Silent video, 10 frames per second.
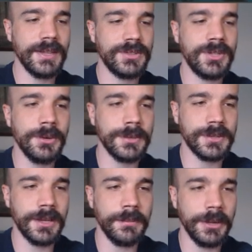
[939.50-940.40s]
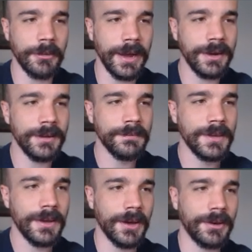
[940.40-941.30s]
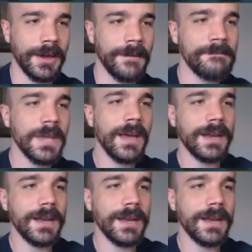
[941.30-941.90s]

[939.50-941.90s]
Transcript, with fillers: H2 is gonna be red, okay?